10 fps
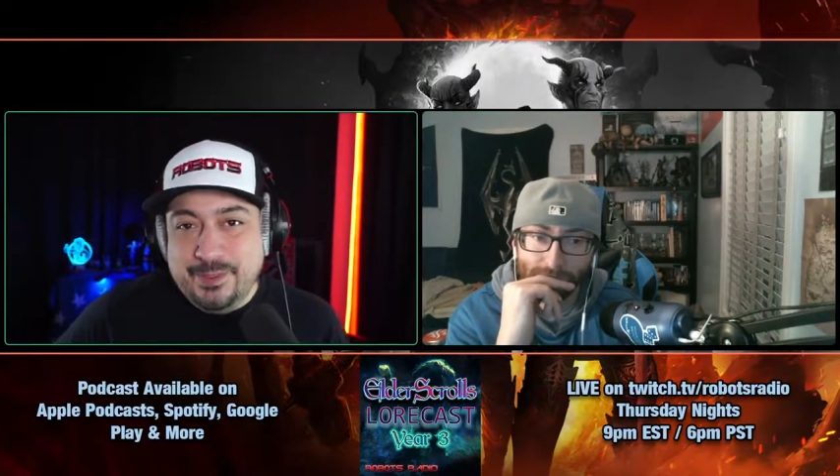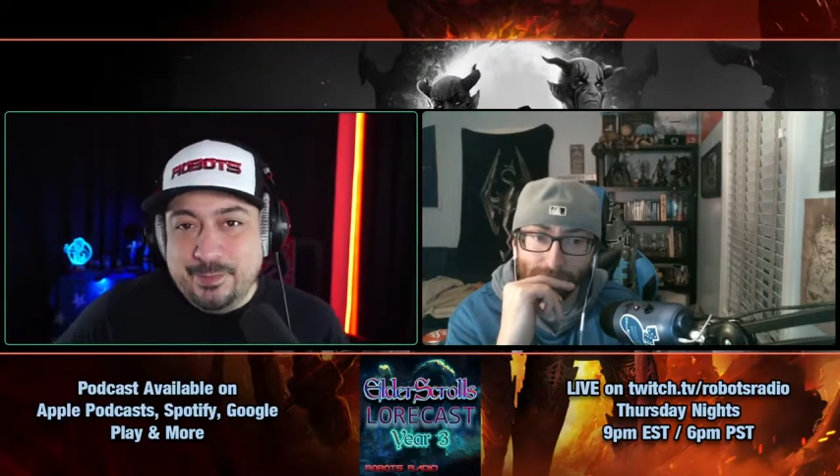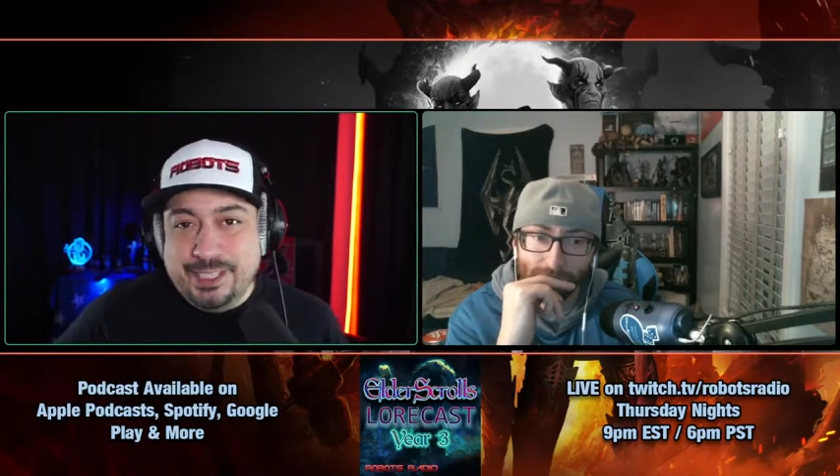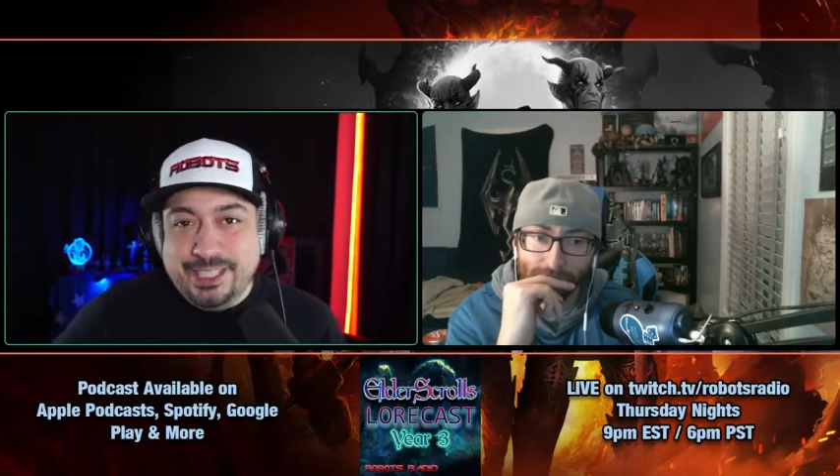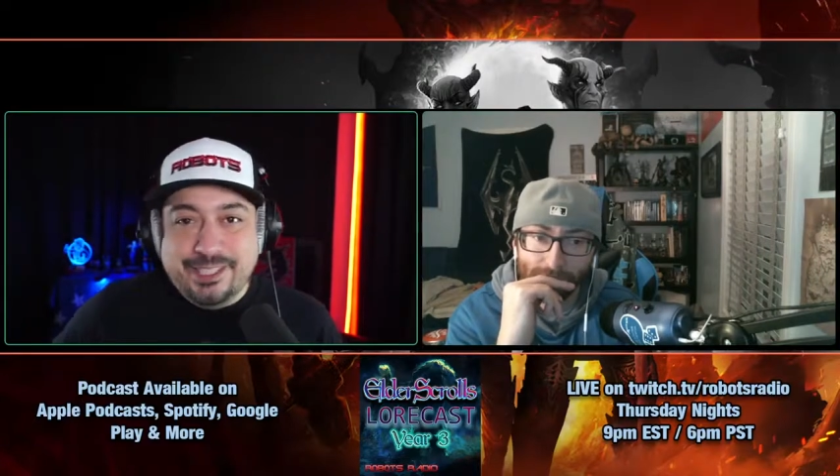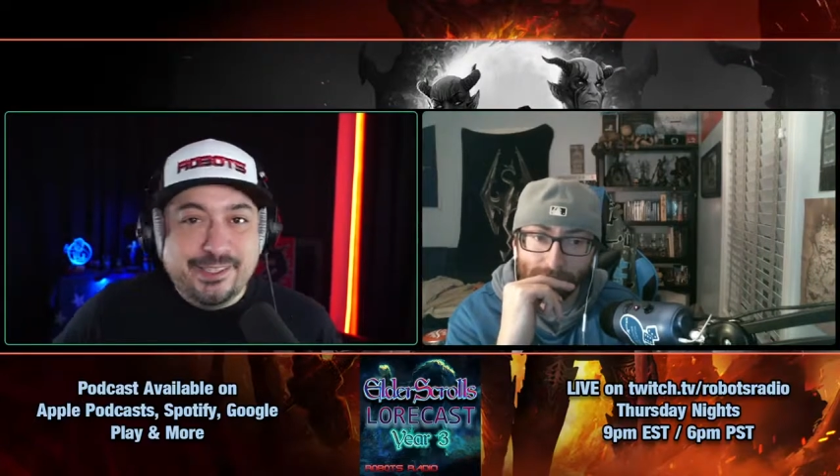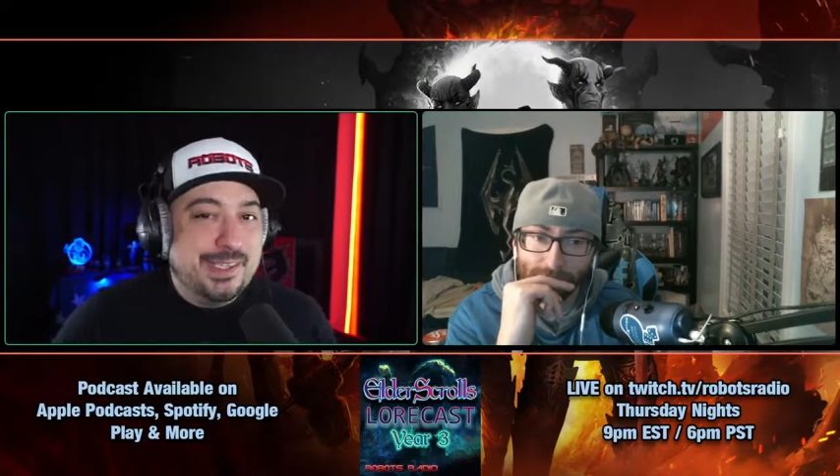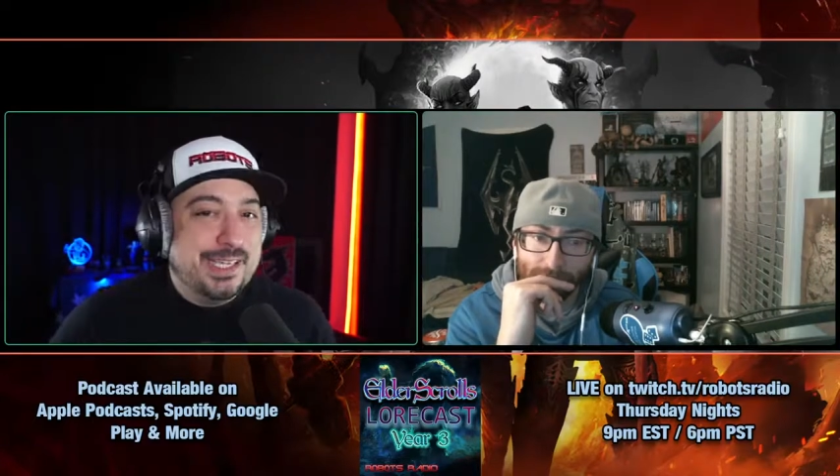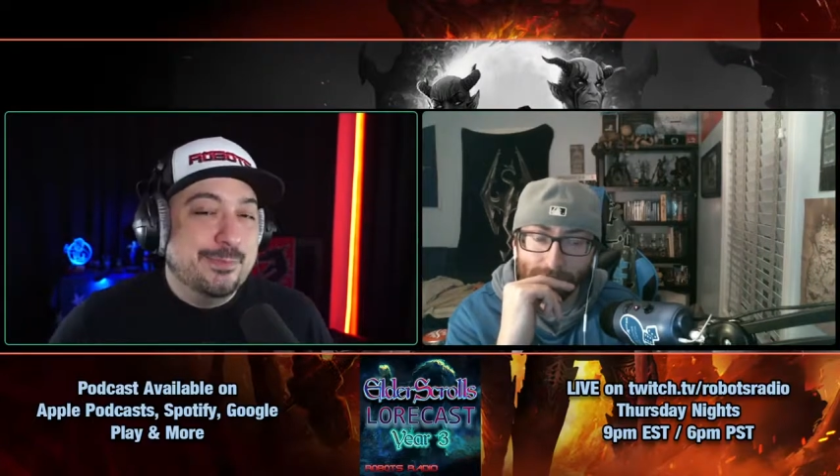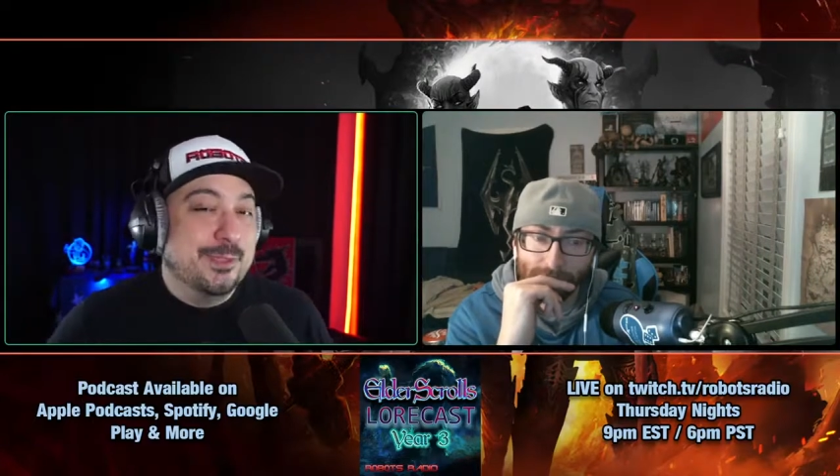but she also
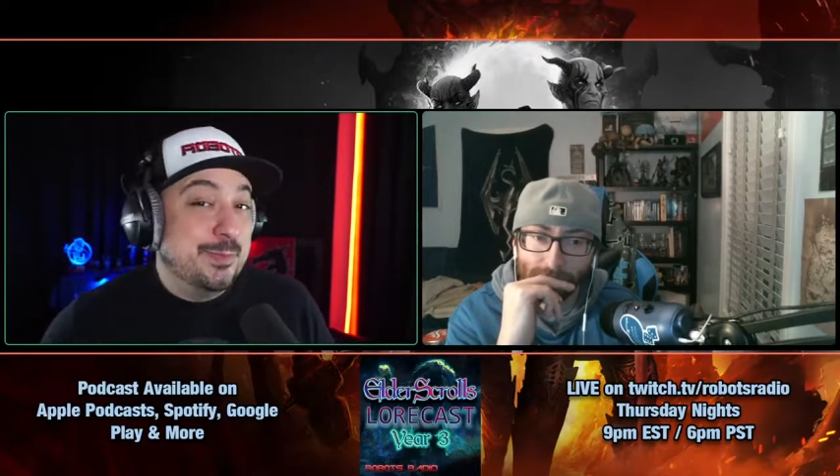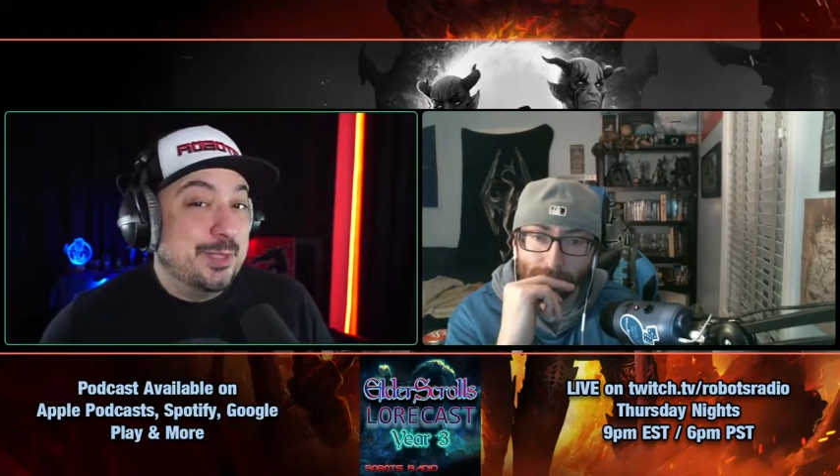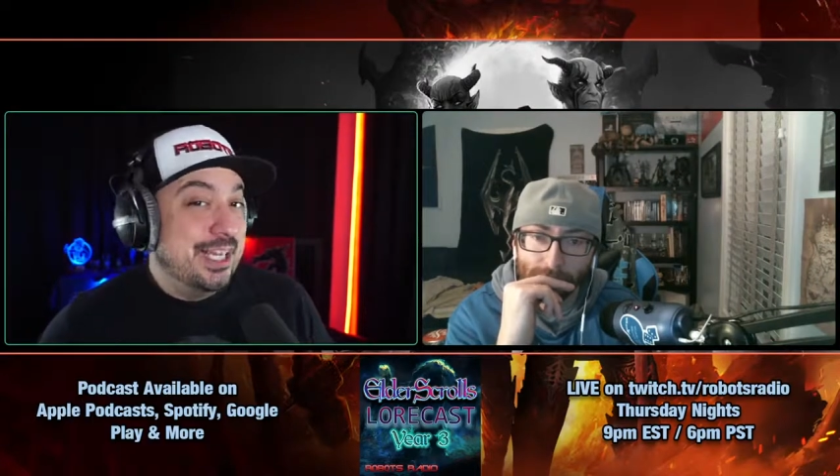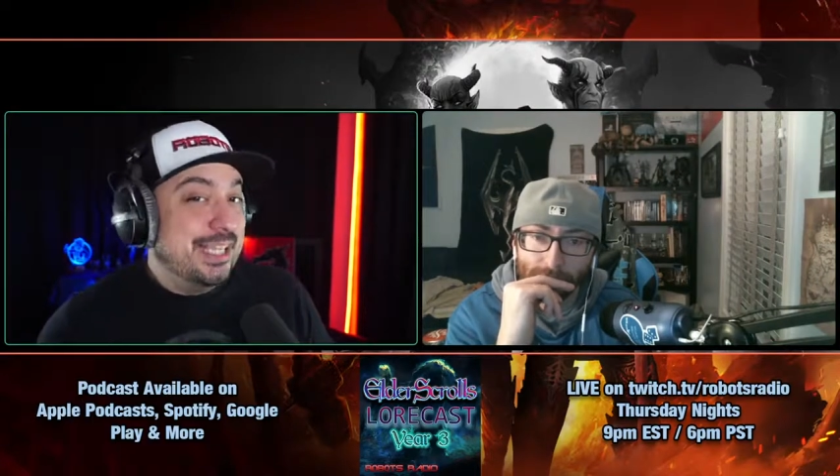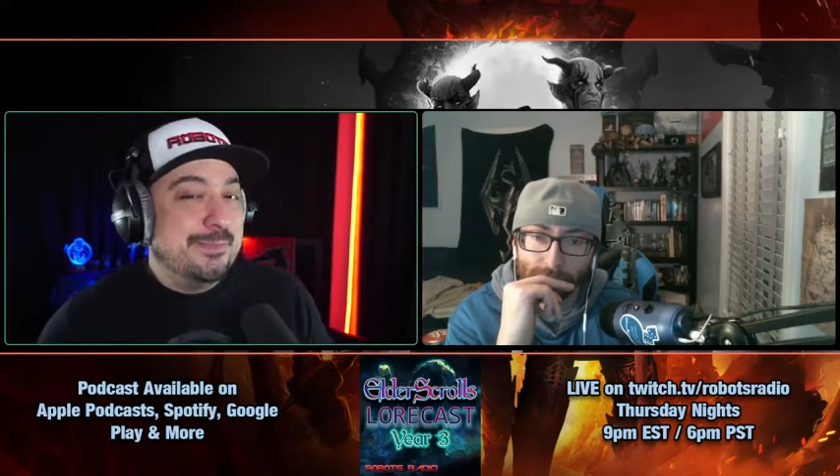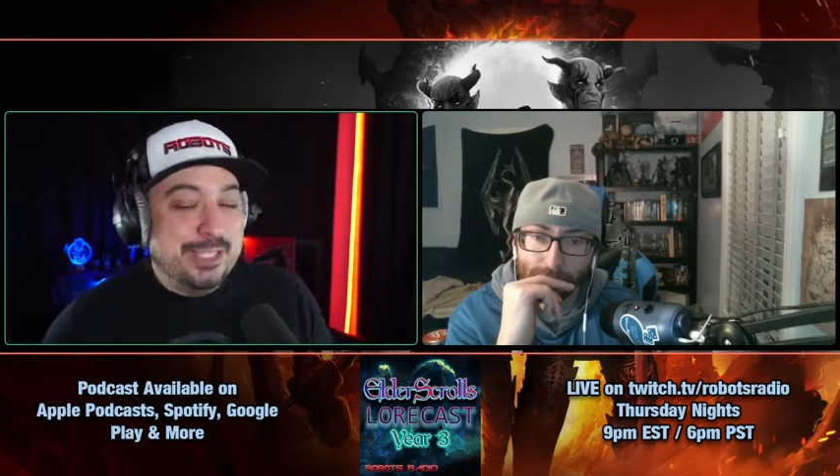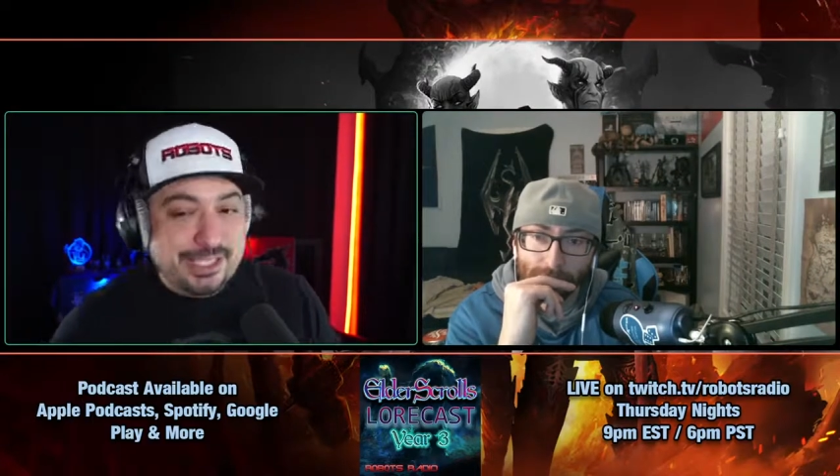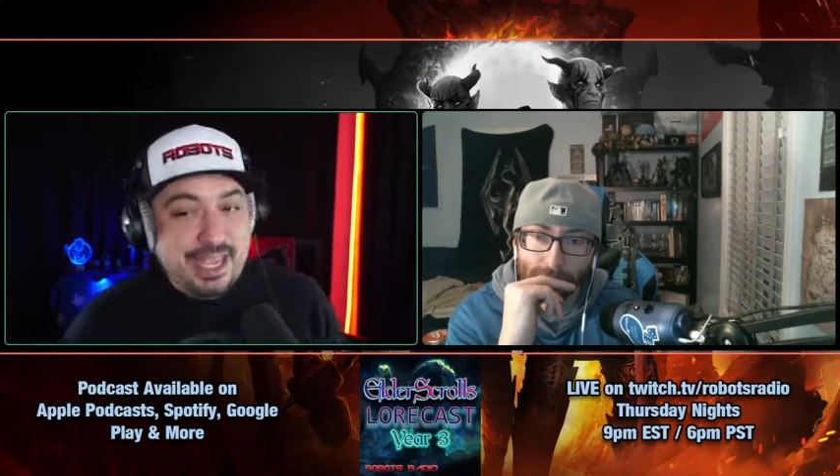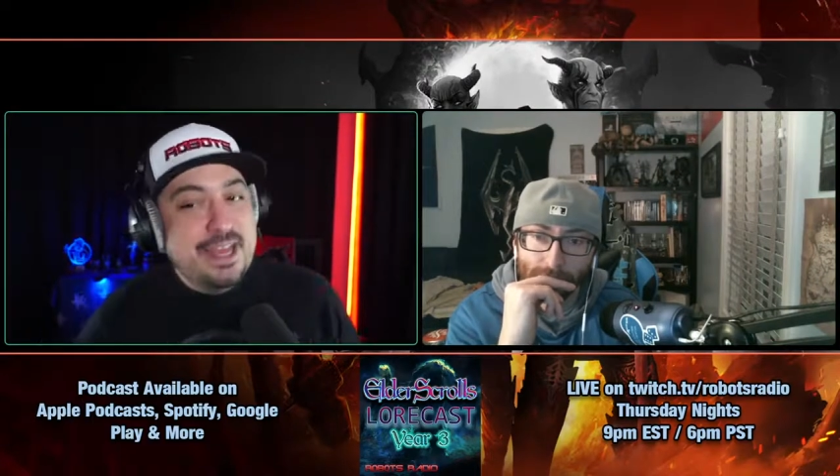has multiple husbands